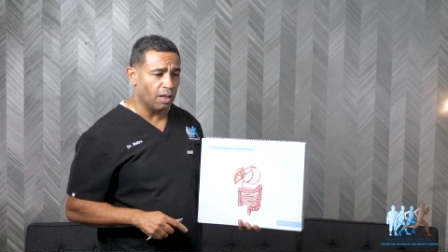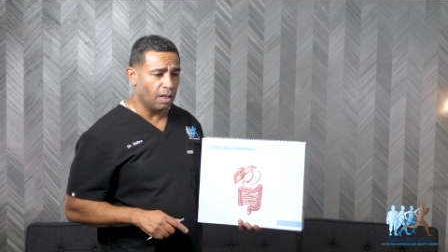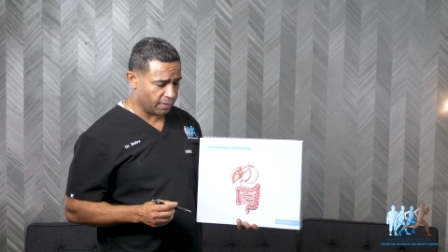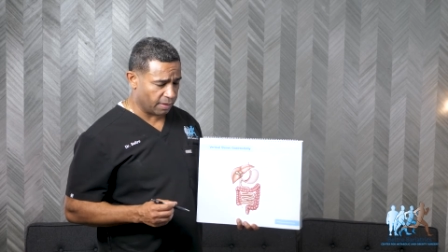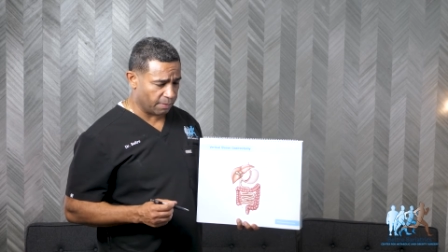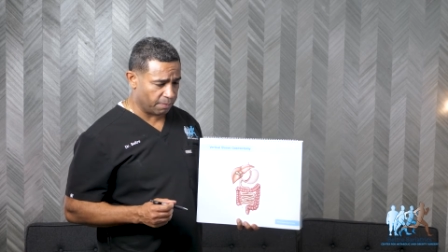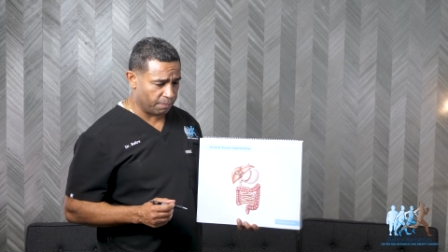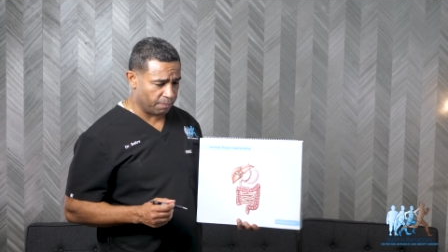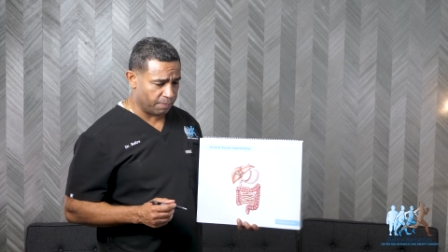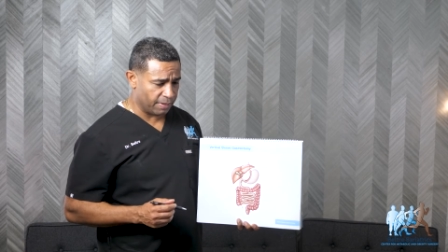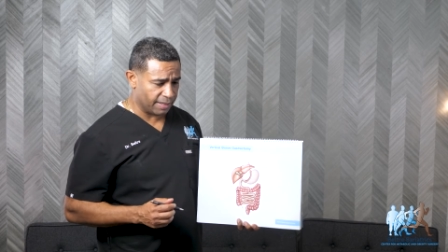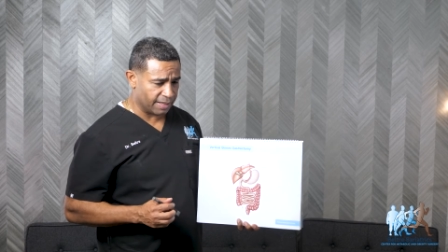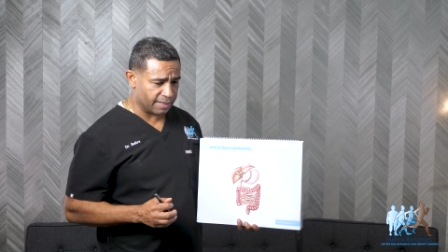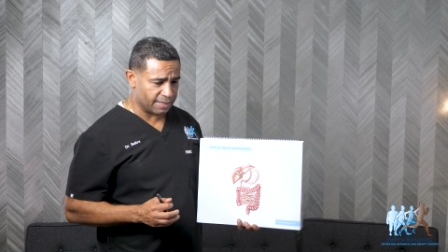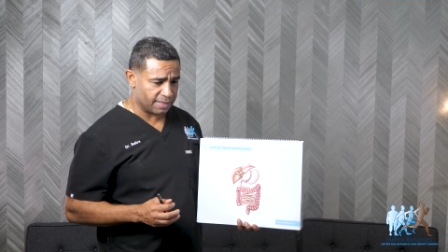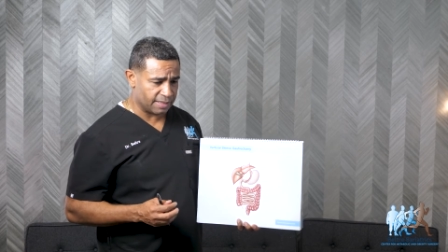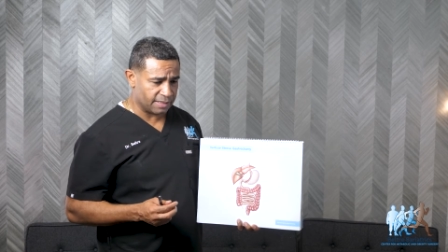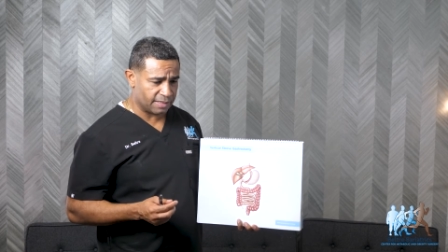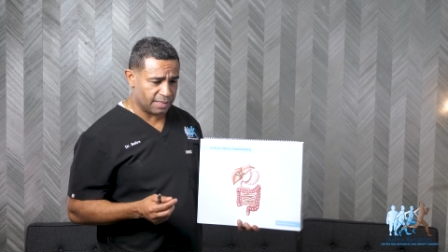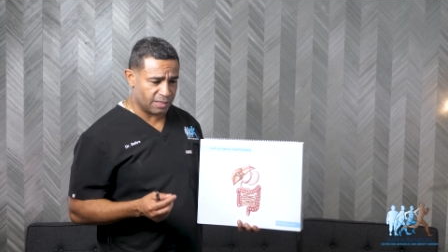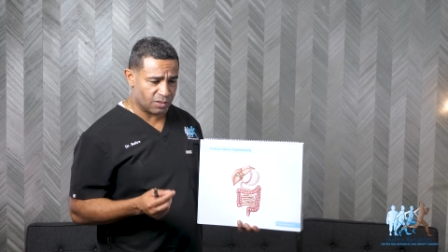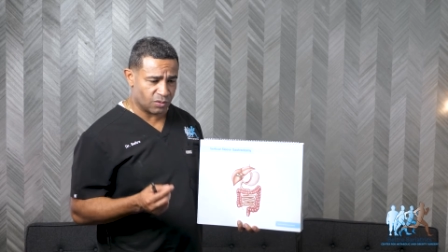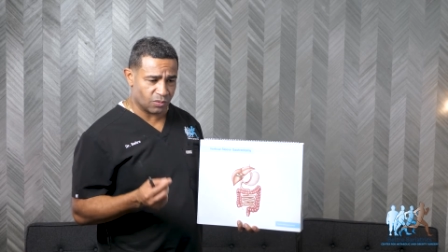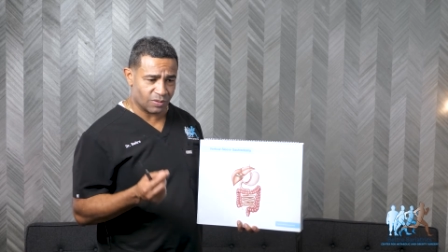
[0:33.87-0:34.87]
The biggest
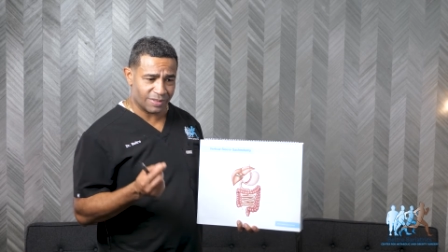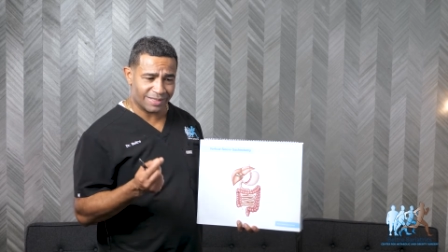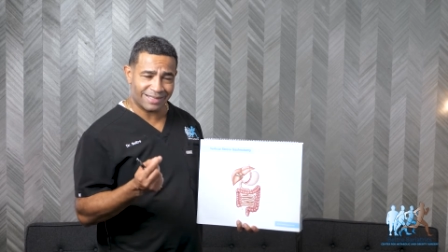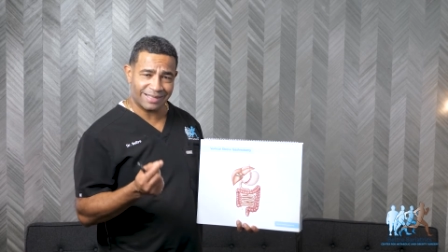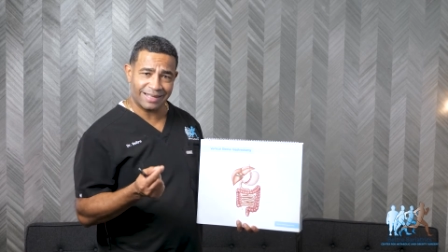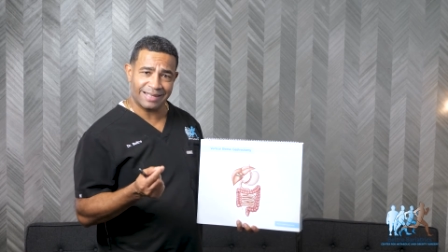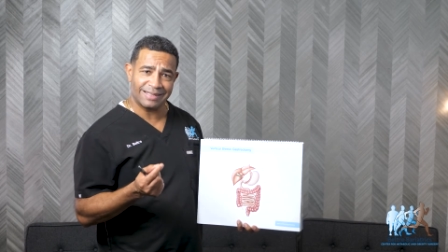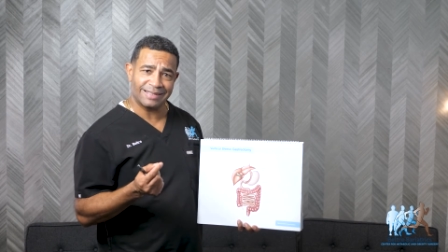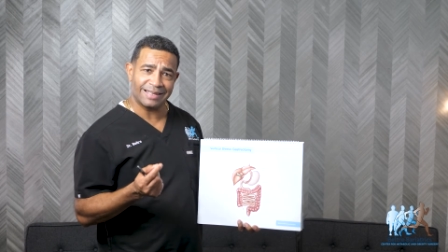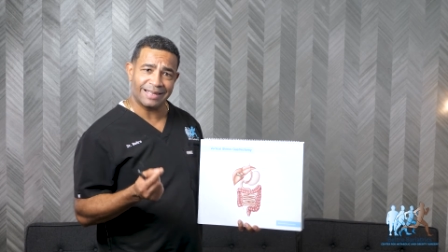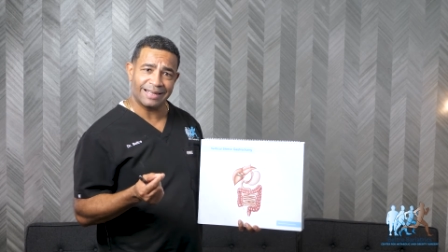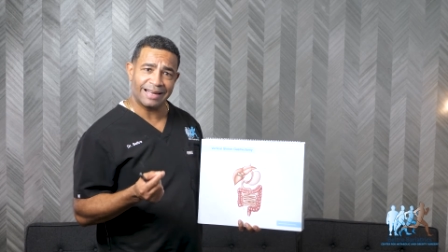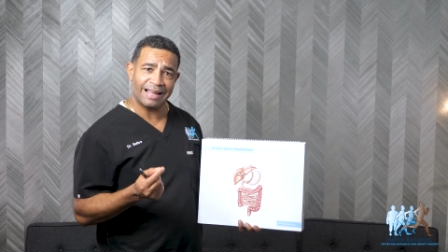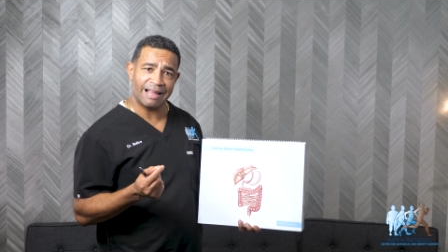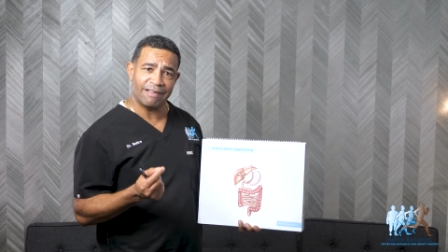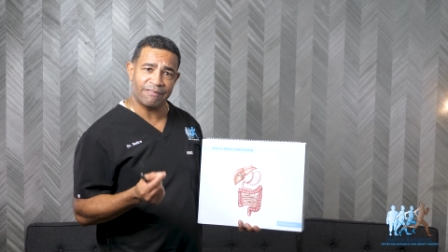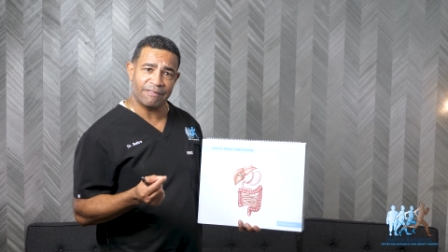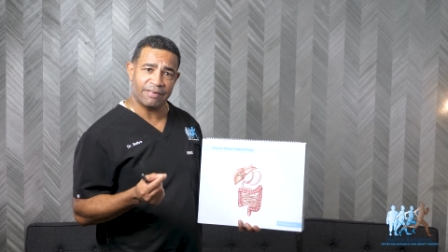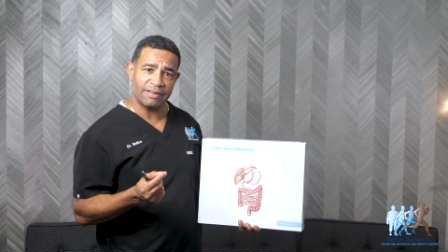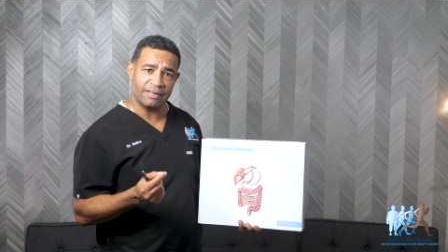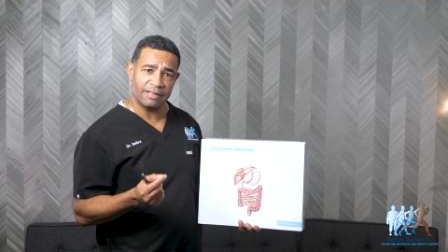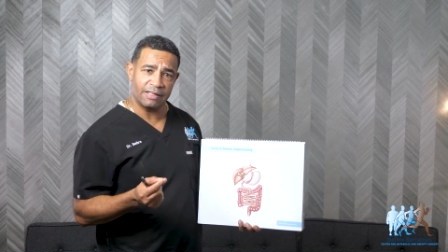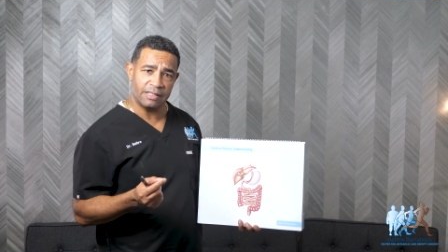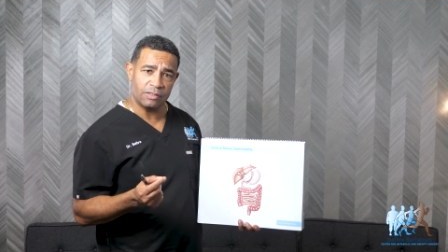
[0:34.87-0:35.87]
incision is less than
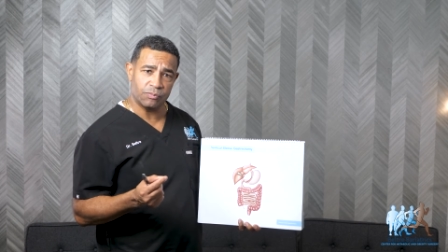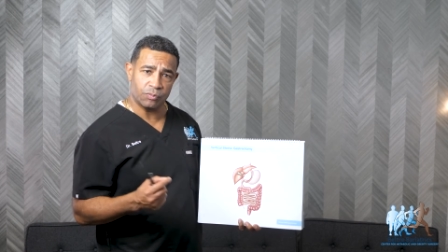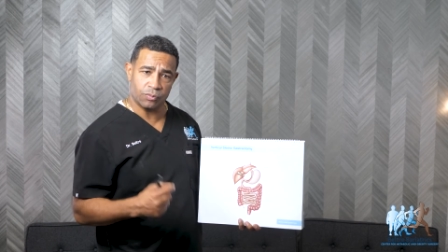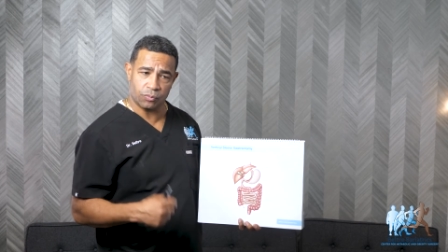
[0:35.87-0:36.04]
half an inch,